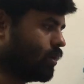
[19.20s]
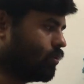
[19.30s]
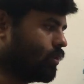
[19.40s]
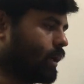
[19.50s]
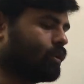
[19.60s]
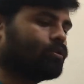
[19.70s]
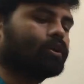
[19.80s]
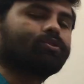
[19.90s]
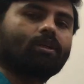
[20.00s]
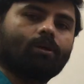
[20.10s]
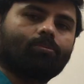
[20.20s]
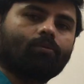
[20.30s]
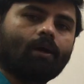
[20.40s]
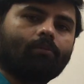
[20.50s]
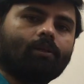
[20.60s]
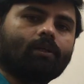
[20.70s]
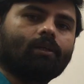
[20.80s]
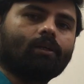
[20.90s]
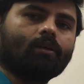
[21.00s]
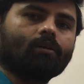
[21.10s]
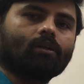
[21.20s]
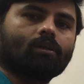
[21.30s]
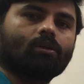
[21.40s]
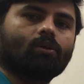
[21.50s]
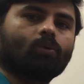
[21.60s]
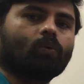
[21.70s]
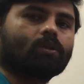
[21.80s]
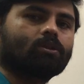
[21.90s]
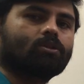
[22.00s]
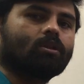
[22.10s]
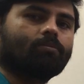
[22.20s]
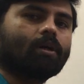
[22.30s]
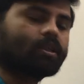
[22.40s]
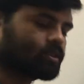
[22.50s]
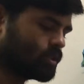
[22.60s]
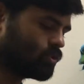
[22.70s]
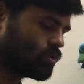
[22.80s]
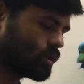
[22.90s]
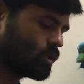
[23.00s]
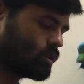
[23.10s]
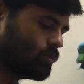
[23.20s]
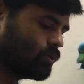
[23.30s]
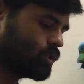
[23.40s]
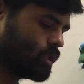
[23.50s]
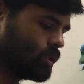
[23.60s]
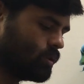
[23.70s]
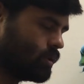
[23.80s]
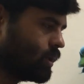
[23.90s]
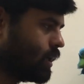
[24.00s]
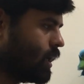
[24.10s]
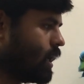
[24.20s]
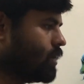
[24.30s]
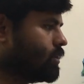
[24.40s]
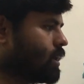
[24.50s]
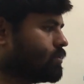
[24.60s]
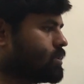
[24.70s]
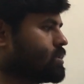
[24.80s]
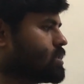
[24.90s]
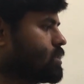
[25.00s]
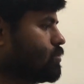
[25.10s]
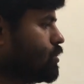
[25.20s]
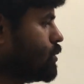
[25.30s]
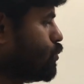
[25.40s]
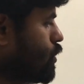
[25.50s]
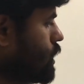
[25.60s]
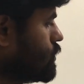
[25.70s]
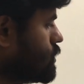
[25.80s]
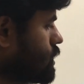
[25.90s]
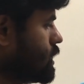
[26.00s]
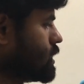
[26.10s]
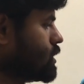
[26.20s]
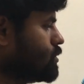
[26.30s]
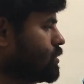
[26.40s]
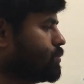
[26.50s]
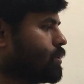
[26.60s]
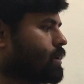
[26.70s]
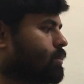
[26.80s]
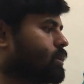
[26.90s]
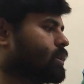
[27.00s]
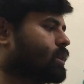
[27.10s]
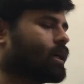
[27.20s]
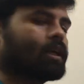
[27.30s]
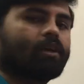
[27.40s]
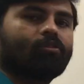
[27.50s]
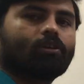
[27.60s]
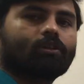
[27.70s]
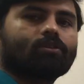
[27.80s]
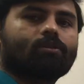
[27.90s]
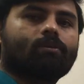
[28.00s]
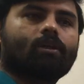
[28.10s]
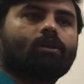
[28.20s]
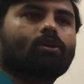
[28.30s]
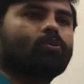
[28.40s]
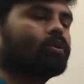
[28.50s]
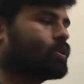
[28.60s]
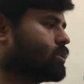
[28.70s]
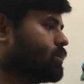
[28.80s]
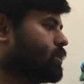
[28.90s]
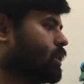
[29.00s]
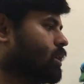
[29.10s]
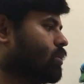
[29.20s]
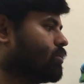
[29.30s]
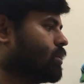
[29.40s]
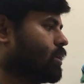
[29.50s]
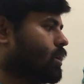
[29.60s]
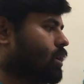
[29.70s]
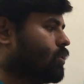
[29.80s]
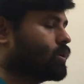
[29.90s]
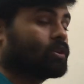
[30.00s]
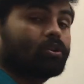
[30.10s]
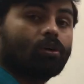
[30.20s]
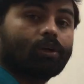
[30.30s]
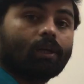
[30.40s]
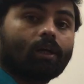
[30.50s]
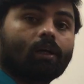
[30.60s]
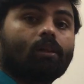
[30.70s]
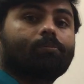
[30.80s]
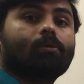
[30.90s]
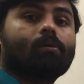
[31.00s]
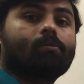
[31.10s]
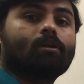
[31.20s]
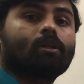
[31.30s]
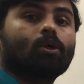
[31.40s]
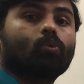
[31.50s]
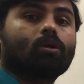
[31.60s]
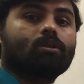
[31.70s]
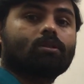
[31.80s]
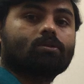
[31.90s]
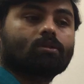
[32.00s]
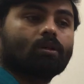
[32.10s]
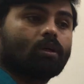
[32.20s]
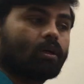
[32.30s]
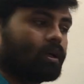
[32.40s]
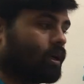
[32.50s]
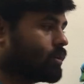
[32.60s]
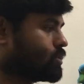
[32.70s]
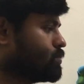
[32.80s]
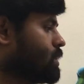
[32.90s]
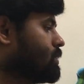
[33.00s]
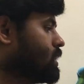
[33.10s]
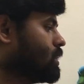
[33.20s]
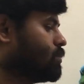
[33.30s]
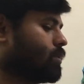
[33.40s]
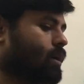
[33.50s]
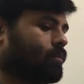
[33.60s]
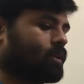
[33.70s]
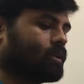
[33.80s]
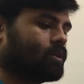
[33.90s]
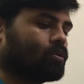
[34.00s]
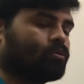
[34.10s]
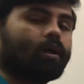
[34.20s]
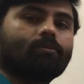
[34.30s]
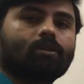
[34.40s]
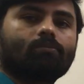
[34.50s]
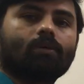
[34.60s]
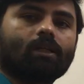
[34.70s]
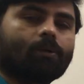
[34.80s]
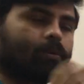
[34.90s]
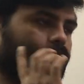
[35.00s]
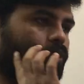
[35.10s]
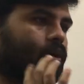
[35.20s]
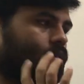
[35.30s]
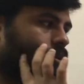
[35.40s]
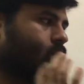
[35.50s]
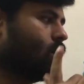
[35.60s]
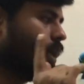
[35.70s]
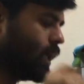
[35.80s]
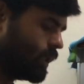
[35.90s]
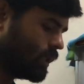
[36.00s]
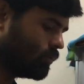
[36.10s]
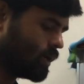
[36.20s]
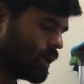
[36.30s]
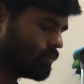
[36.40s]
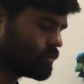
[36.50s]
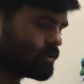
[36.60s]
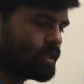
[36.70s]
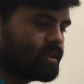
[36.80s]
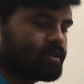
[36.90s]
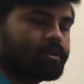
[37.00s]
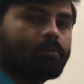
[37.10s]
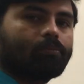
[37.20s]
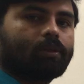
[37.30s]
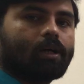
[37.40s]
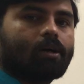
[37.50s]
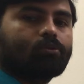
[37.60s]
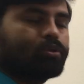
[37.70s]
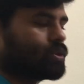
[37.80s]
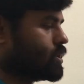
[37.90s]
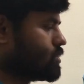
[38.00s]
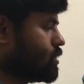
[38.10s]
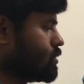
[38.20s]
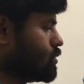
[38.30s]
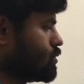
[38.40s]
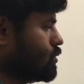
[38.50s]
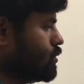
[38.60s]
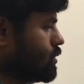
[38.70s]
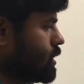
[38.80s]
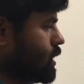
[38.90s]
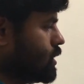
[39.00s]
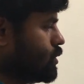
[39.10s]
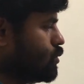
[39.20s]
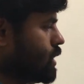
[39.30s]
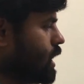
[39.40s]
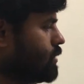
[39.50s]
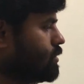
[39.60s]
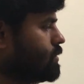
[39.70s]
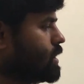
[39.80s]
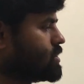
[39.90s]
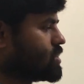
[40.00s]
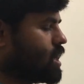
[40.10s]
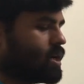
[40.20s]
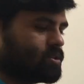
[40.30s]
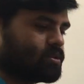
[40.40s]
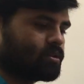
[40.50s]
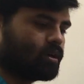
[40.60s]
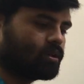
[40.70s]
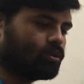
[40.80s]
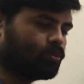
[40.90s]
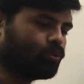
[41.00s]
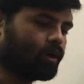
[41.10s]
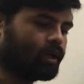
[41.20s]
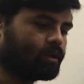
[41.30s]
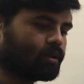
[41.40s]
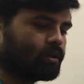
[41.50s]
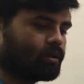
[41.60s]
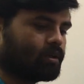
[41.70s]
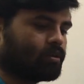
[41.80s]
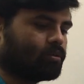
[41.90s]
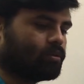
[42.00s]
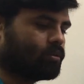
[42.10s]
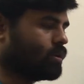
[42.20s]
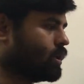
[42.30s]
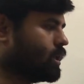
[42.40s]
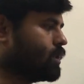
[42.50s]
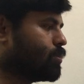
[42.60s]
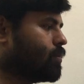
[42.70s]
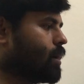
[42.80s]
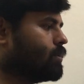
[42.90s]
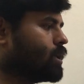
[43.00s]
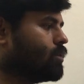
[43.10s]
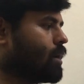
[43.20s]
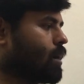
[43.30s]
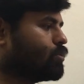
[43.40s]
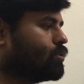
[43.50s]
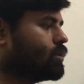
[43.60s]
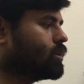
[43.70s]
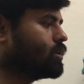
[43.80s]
why to study probability, what is the contribution, and we have seen some more points related to probability like what is event, what is the meaning of, what is theoretical probability, what is experimental probability. So we have seen multiple points, and then we have seen some of the questions also. So today we will start a new point. In the probability we have to